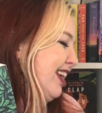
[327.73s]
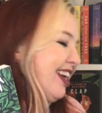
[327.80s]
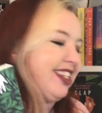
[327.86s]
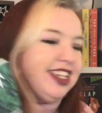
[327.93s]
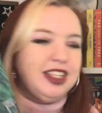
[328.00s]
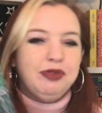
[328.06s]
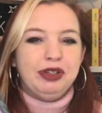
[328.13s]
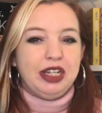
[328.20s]
I guess
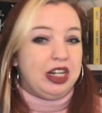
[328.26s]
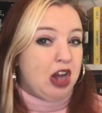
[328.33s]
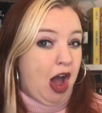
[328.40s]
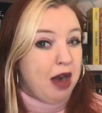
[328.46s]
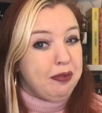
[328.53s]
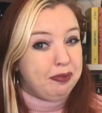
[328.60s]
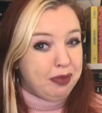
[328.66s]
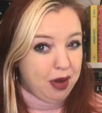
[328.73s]
it's really
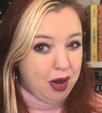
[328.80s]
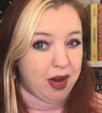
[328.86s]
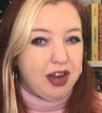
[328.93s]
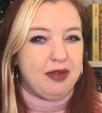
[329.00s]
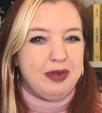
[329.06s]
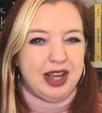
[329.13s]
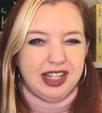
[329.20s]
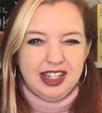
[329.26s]
not a
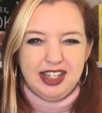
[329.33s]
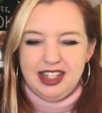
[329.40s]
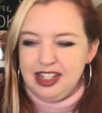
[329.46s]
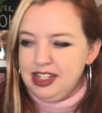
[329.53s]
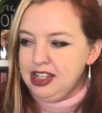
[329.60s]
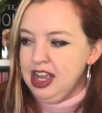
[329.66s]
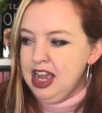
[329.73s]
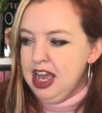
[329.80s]
book because
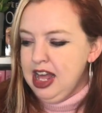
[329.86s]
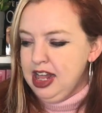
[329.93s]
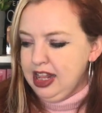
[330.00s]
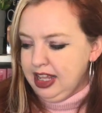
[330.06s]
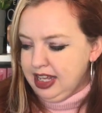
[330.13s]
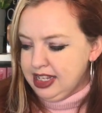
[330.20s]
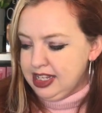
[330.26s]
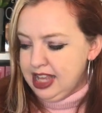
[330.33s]
it's
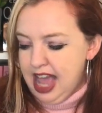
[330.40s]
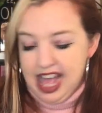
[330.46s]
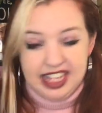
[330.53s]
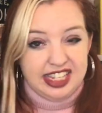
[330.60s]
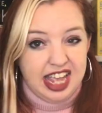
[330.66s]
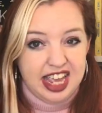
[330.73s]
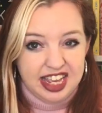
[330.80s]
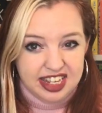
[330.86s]
like a,
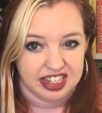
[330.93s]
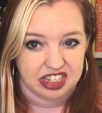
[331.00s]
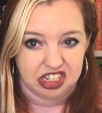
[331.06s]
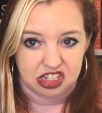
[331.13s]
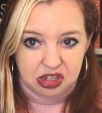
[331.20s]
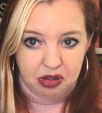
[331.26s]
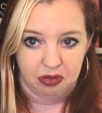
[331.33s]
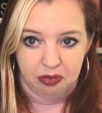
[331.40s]
essays.